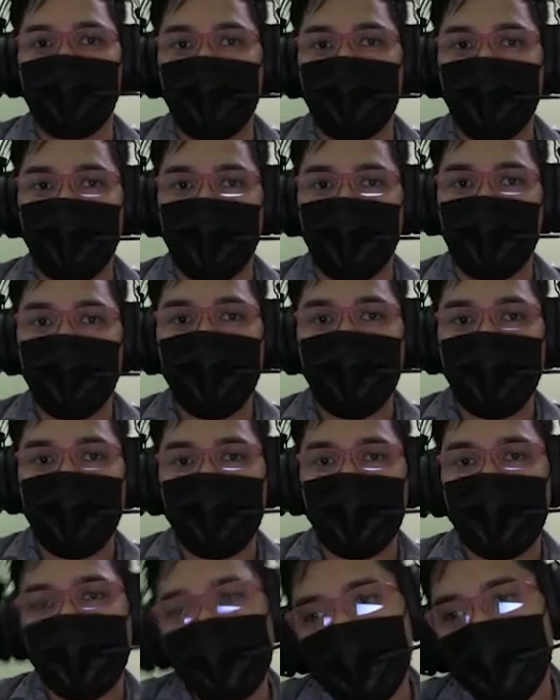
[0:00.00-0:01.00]
we also
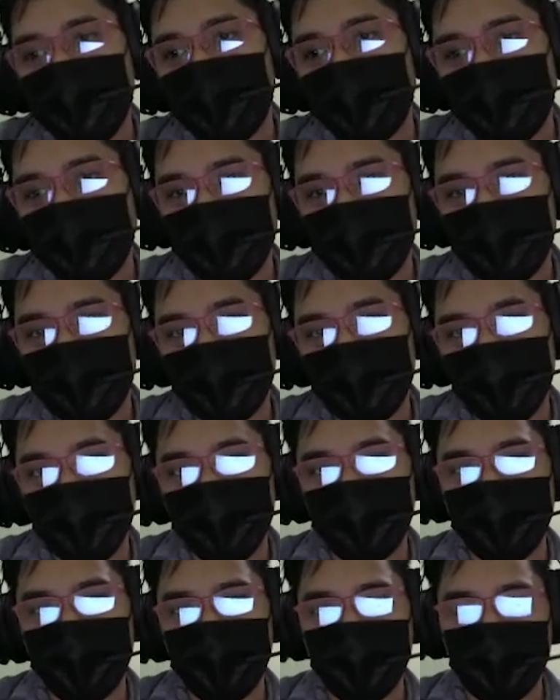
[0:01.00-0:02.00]
need the standard
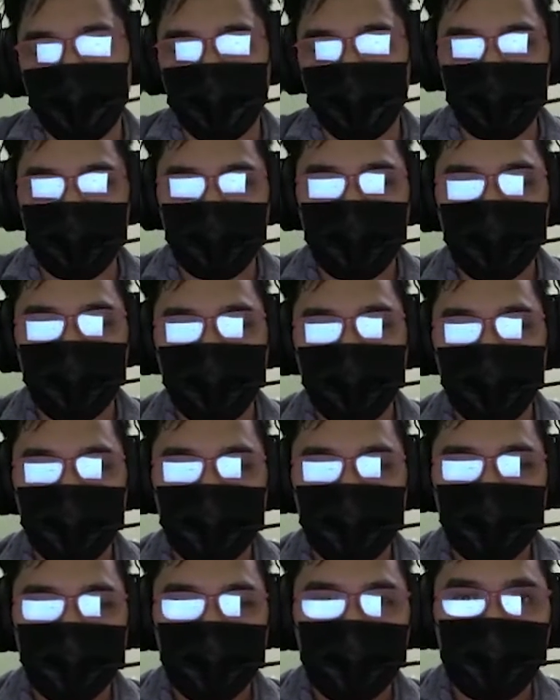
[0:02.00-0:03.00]
deviation, so
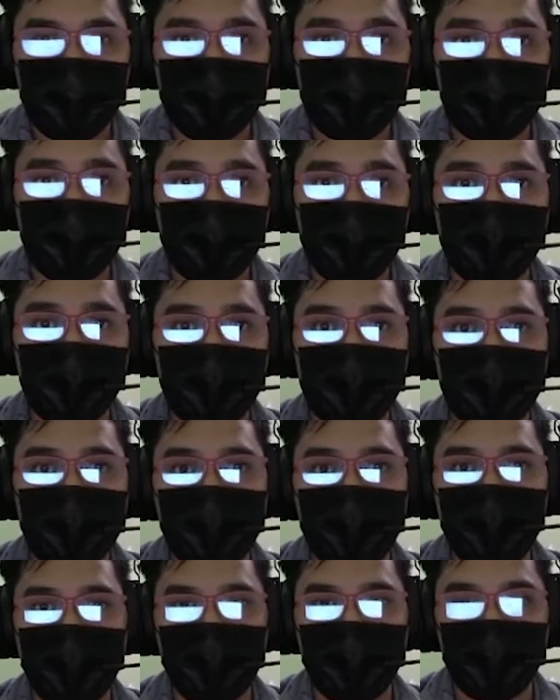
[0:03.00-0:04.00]
we have an
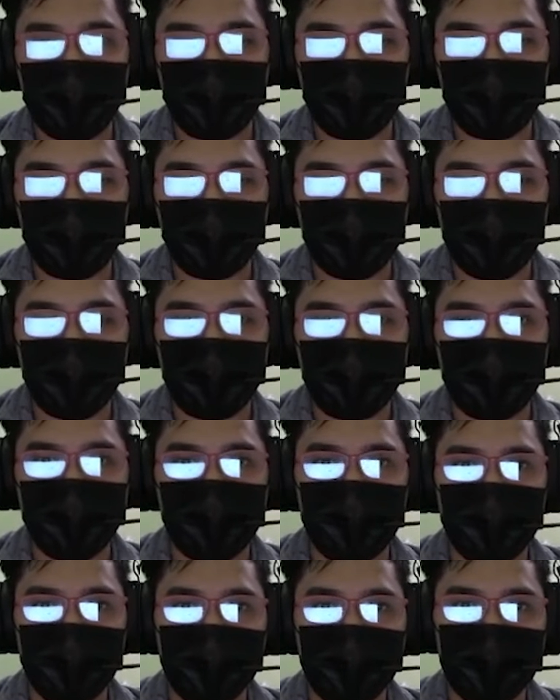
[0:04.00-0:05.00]
indicator for that
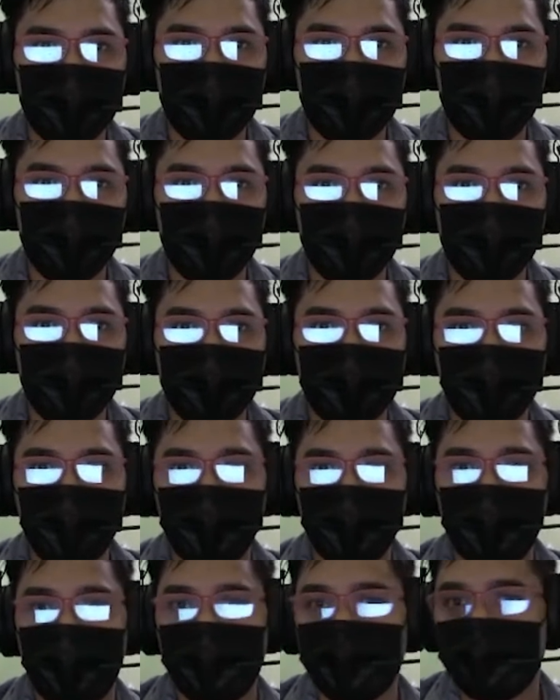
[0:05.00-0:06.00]
called the Bollinger
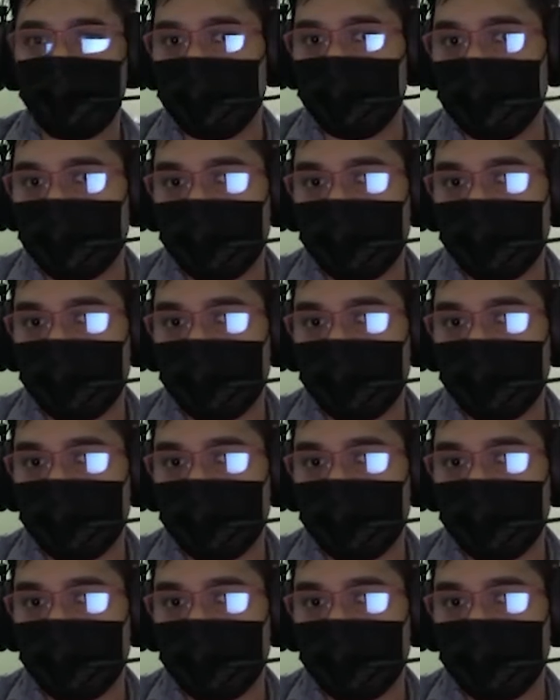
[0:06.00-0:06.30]
Band.